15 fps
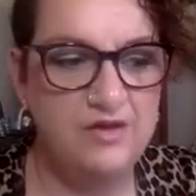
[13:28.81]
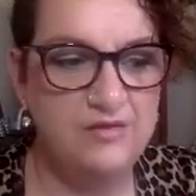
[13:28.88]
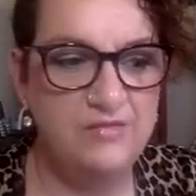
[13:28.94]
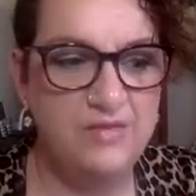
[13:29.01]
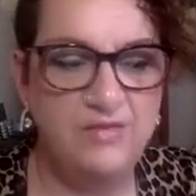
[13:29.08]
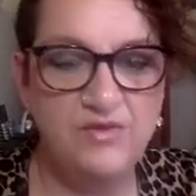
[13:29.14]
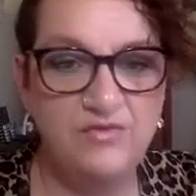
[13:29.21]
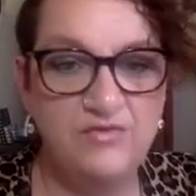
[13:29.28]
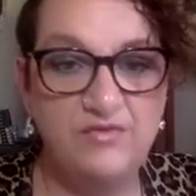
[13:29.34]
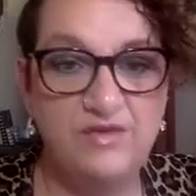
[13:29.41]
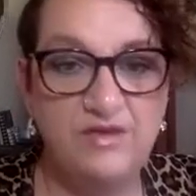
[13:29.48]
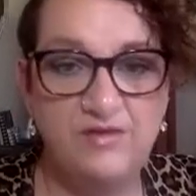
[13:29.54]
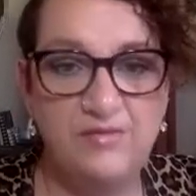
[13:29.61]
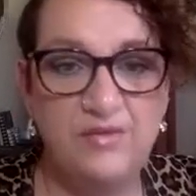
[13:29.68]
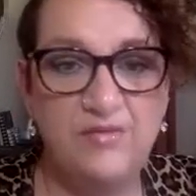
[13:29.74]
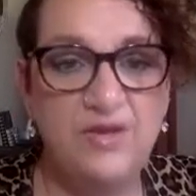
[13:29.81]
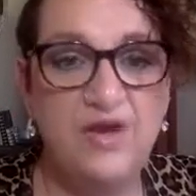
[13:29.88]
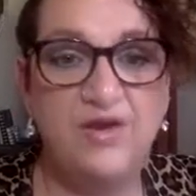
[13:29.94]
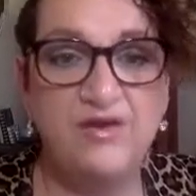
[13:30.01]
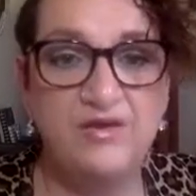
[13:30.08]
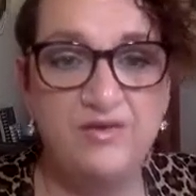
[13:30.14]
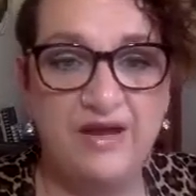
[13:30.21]
Maybe
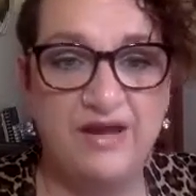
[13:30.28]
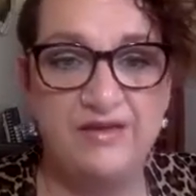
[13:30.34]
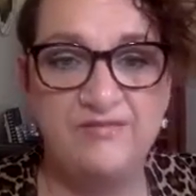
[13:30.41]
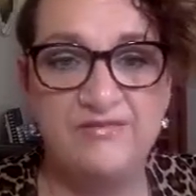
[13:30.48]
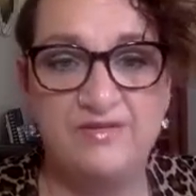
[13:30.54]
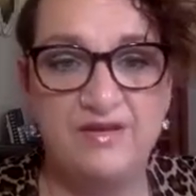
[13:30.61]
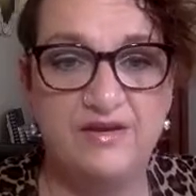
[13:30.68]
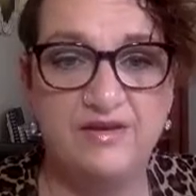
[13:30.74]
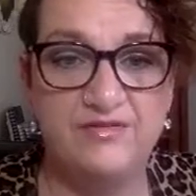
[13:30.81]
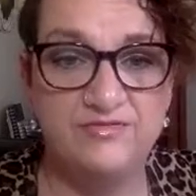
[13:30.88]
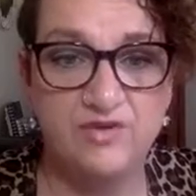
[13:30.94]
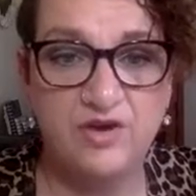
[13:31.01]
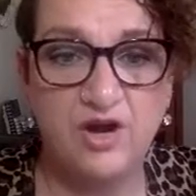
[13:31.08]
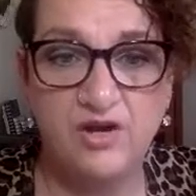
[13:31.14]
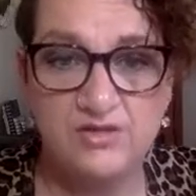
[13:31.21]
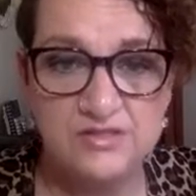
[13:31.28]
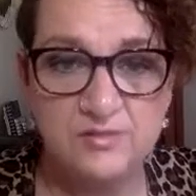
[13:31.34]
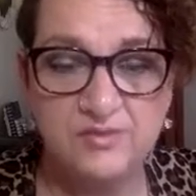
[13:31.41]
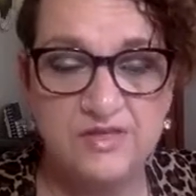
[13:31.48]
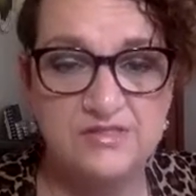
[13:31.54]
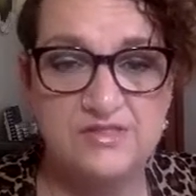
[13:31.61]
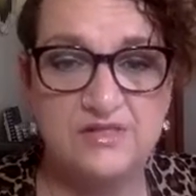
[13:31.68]
all you have for art
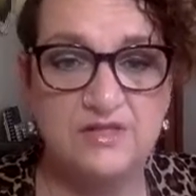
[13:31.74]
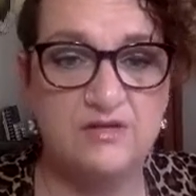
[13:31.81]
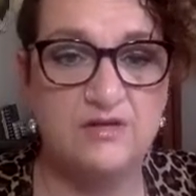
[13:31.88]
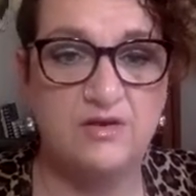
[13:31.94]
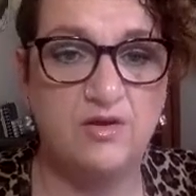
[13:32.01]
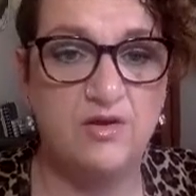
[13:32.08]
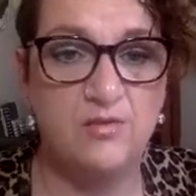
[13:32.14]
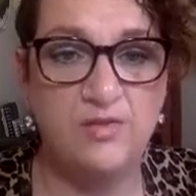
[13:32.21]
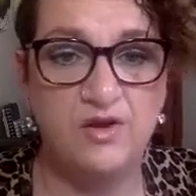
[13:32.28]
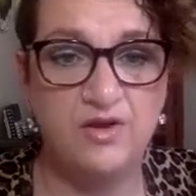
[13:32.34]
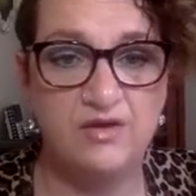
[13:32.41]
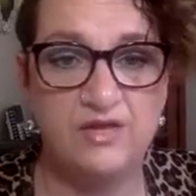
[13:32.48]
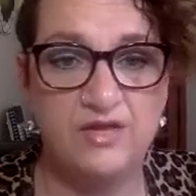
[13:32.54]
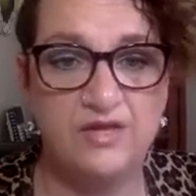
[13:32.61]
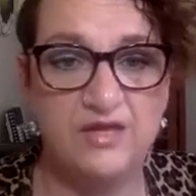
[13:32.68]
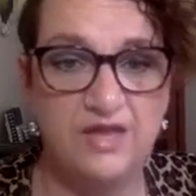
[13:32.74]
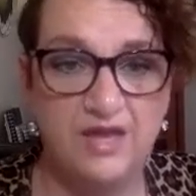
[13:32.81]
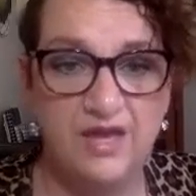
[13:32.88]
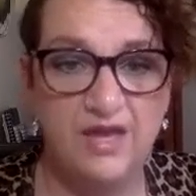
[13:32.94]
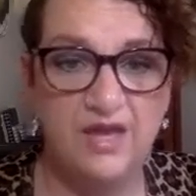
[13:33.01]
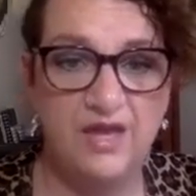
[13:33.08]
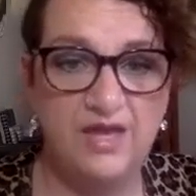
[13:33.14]
supplies in your home are like
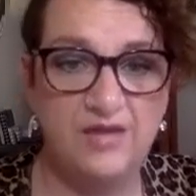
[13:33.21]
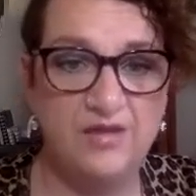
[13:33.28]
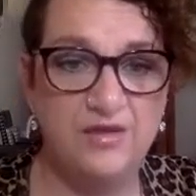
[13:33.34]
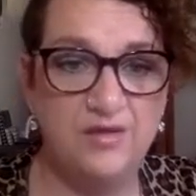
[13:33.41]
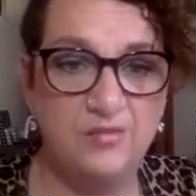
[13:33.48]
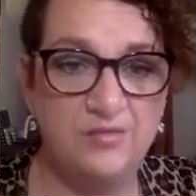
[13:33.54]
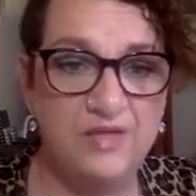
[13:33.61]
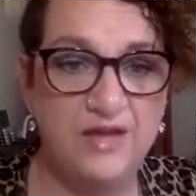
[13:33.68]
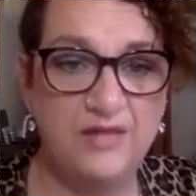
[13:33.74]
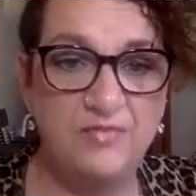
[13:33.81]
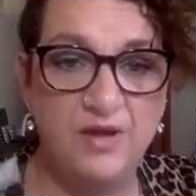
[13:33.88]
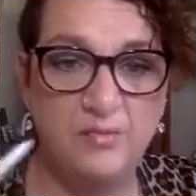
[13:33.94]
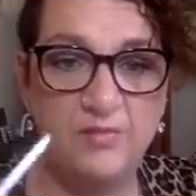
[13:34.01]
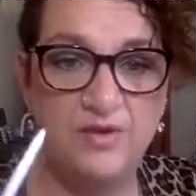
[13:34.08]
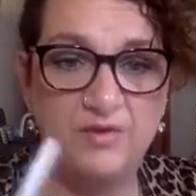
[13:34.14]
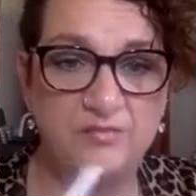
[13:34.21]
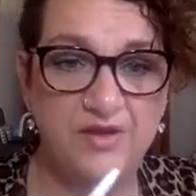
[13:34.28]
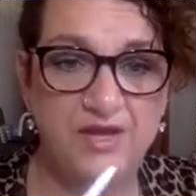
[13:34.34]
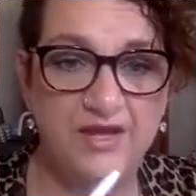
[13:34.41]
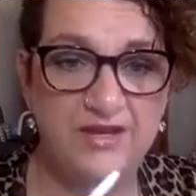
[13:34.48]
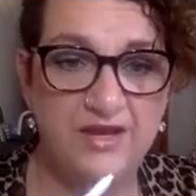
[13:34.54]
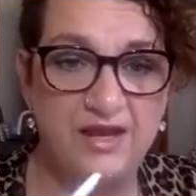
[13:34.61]
a black ballpoint
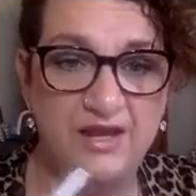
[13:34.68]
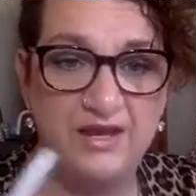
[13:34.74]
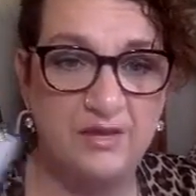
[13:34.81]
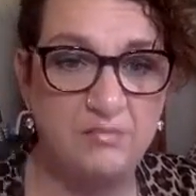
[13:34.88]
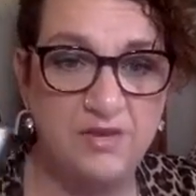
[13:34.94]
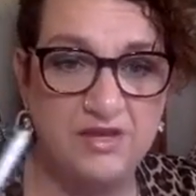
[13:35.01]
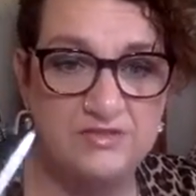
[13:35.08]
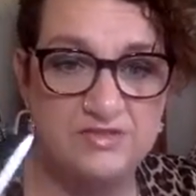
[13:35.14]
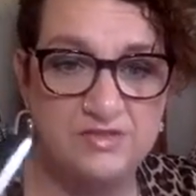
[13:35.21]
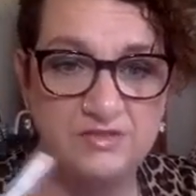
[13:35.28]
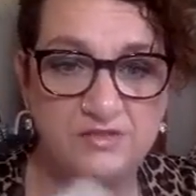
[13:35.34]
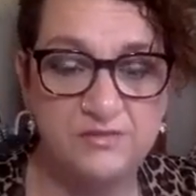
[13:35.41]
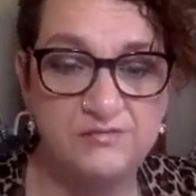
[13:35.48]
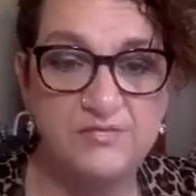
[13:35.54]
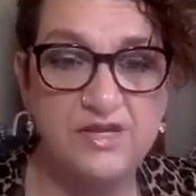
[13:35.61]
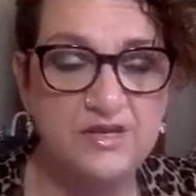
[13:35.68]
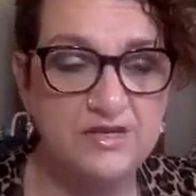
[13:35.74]
pen and a pencil.